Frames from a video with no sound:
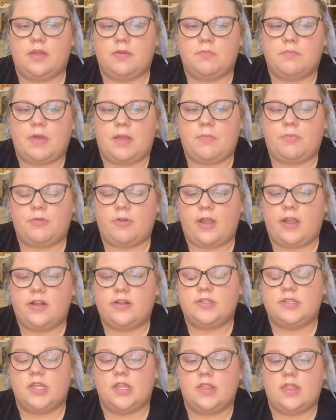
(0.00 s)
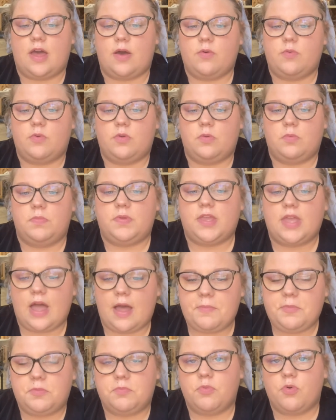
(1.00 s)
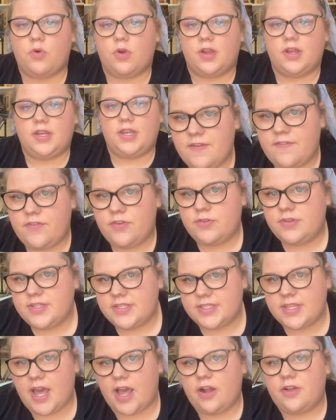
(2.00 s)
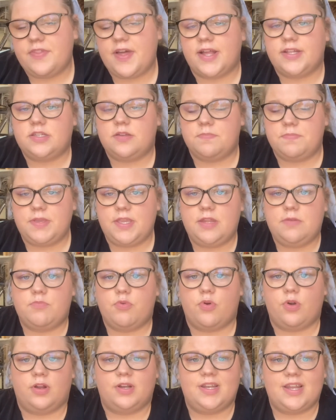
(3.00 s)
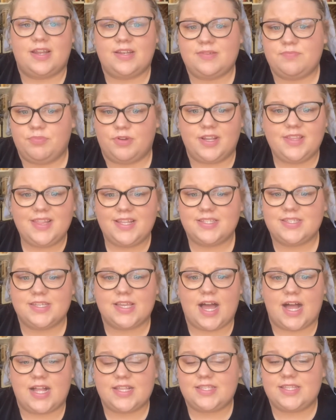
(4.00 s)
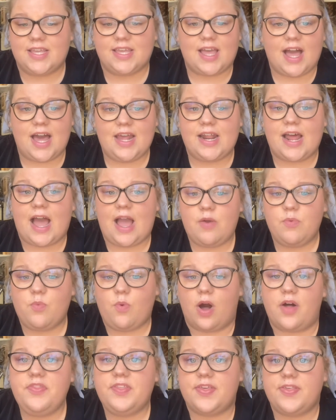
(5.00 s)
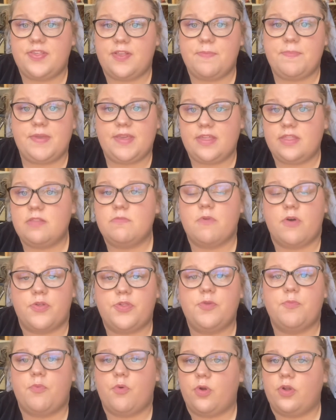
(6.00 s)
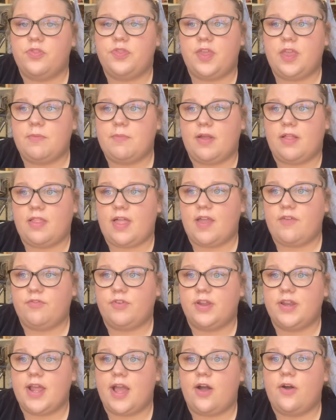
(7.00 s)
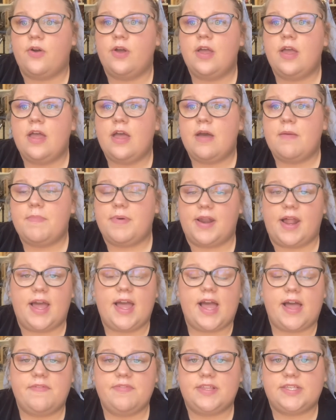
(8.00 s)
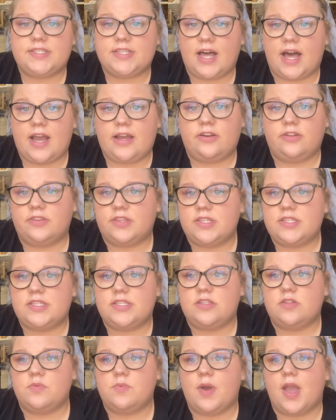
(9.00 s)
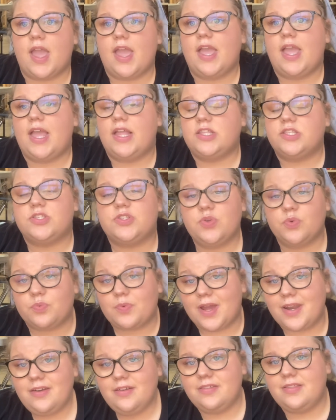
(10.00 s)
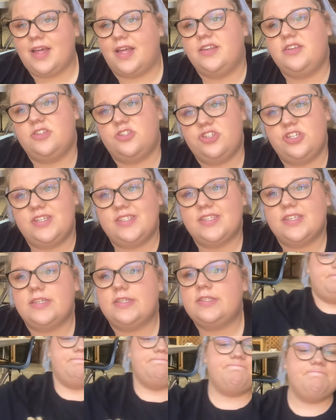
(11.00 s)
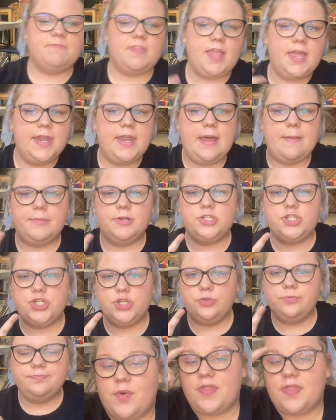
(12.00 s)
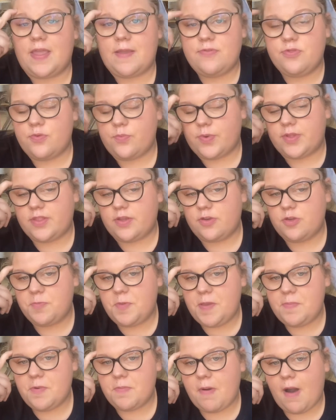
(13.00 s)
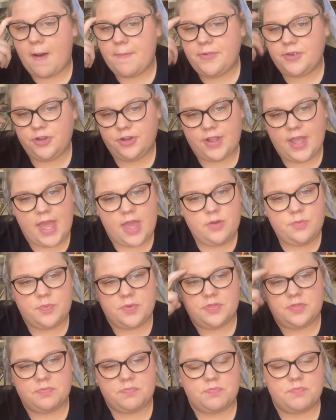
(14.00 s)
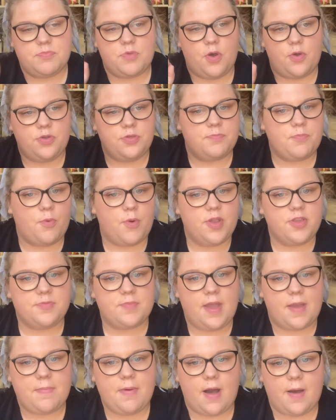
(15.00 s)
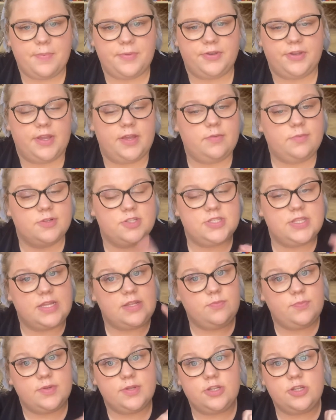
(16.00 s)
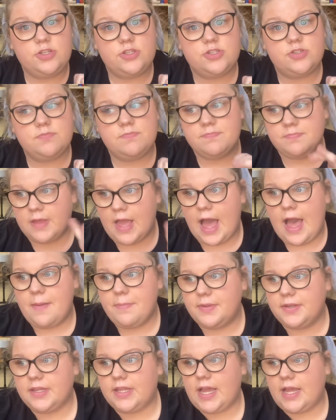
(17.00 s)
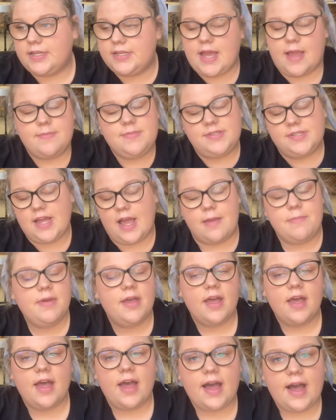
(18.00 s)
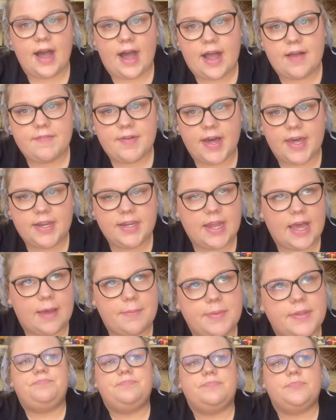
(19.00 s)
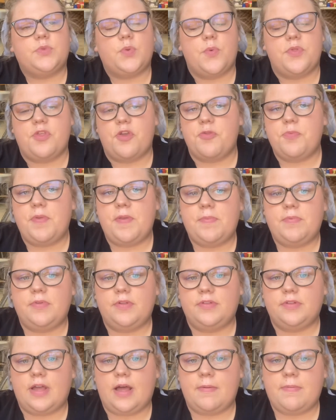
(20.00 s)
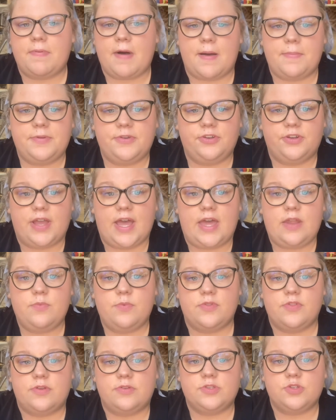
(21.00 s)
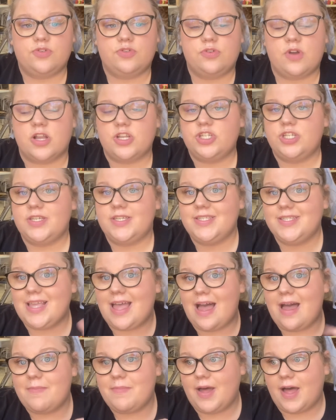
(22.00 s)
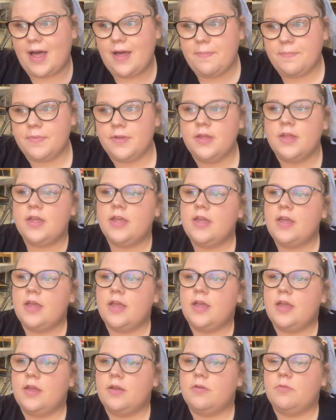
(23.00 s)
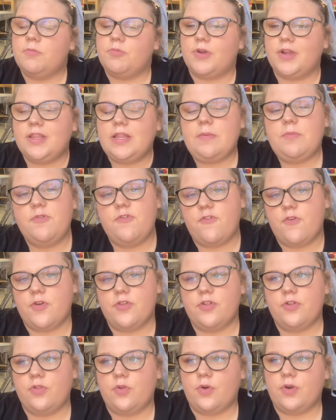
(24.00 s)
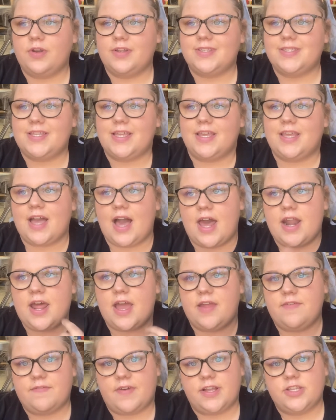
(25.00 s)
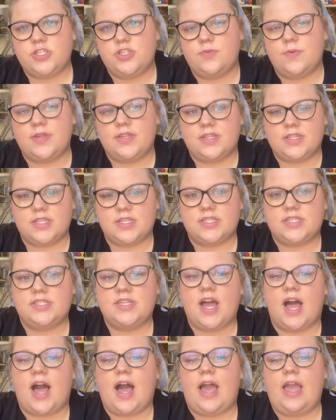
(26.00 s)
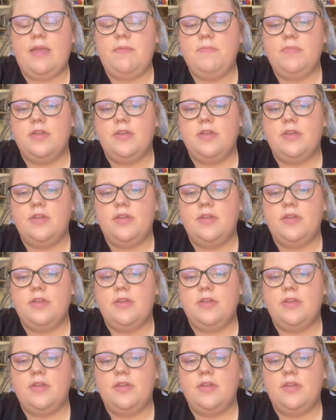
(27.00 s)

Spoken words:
my prayer is that that will become important. If you desire that to be important, bring that to God. Say, God, I want this to be the most important thing in my life right now, but I have this idol that's in the way, and surrender that to Jesus. Number 2, when those people pop in your head, when those boys might pop in your head, which they will happen time to time, I've had it happen. When those people pop in your head, when those crushes come up, bring them before the Lord and say, God, I invite you into this time.